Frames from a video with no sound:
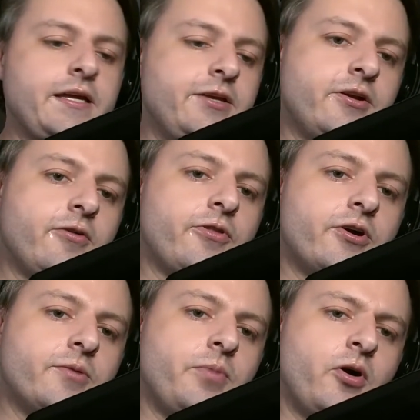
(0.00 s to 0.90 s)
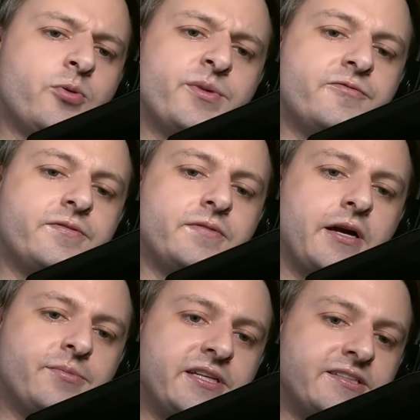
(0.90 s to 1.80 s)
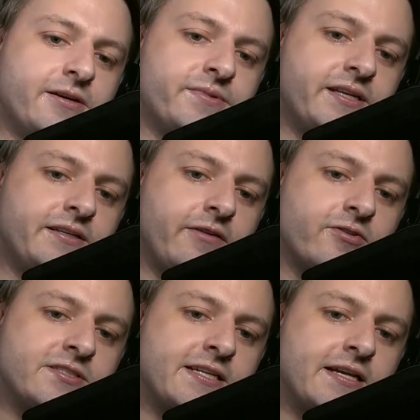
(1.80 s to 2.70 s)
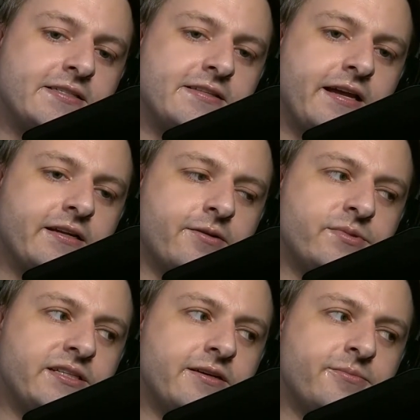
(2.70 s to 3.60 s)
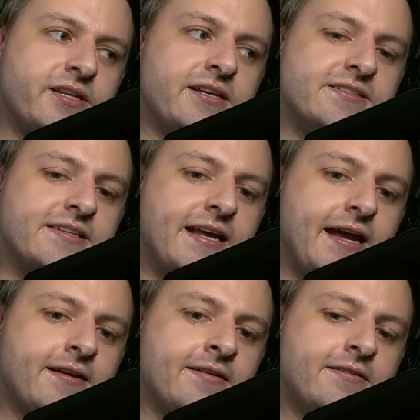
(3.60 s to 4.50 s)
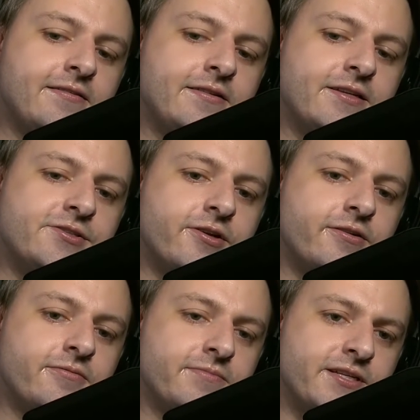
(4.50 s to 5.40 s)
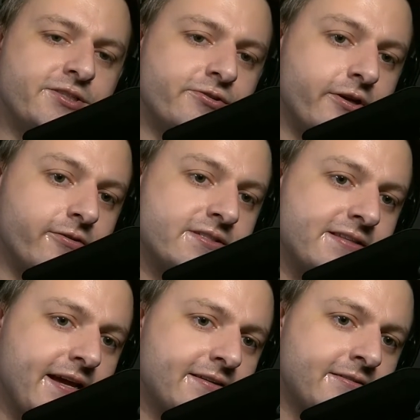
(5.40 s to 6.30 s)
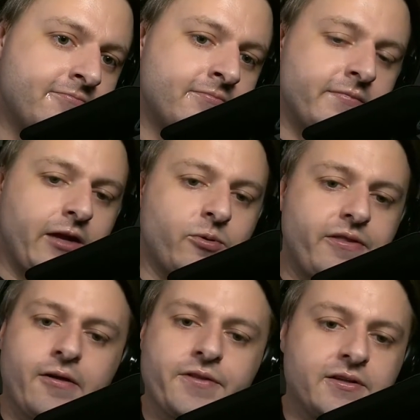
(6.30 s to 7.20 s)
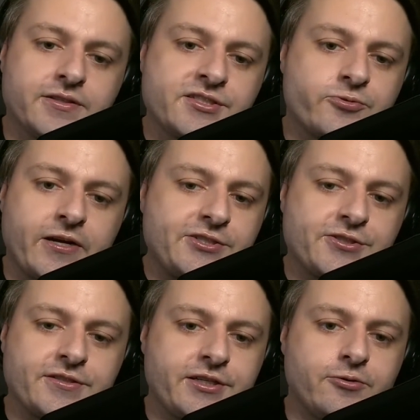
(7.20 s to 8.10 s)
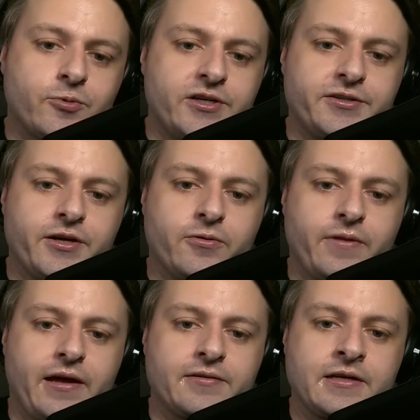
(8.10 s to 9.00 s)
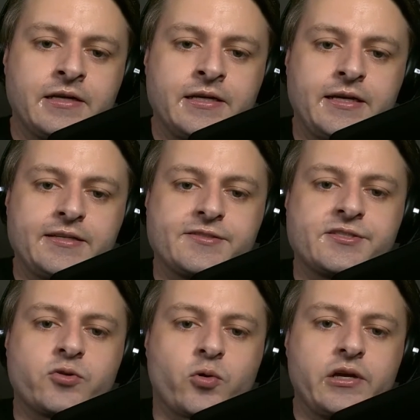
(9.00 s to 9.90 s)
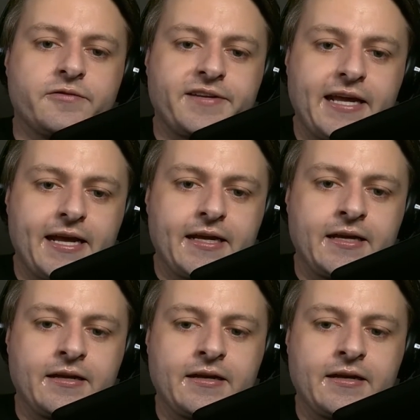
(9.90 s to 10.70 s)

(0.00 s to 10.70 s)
The poem of Humpty Dumpty never says that Humpty Dumpty is an egg. Did you notice that? Like without the illustration, you wouldn't know that it's the story of an egg.